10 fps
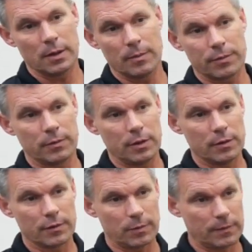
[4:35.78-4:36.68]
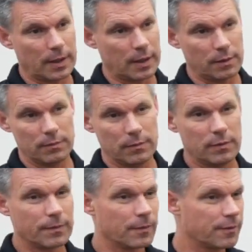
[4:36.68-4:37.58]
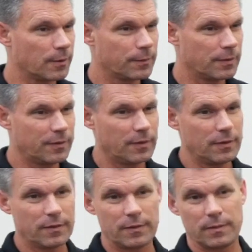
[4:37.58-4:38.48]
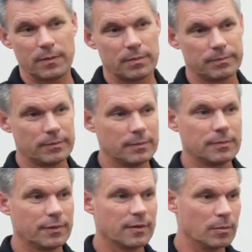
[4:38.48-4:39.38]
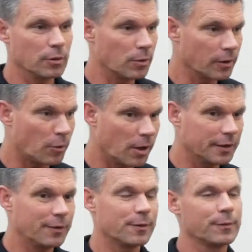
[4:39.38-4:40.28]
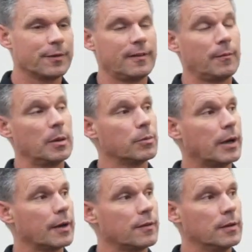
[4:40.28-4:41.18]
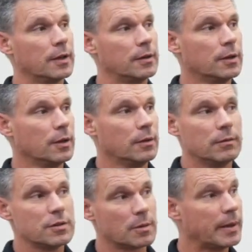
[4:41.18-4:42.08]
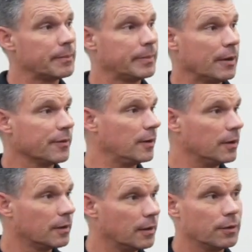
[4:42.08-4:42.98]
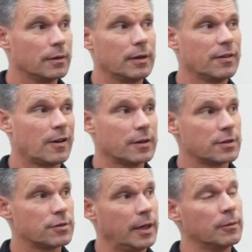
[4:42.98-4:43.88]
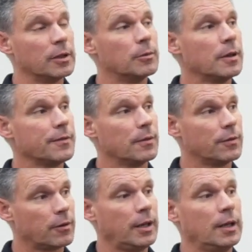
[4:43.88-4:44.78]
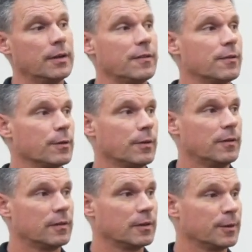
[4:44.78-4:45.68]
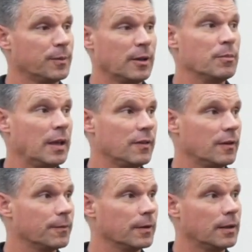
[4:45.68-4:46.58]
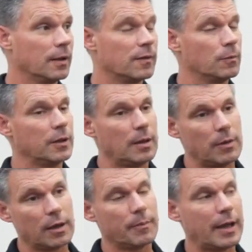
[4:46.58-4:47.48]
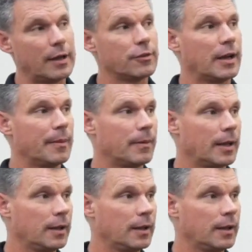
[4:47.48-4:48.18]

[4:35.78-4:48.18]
through the years we've had different surfaces, some lower quality surfaces that I've been practicing on, which are bouncy, and it's hard to train really well. So training on this surface is going to be amazing for the kids, and when they make a bad trap,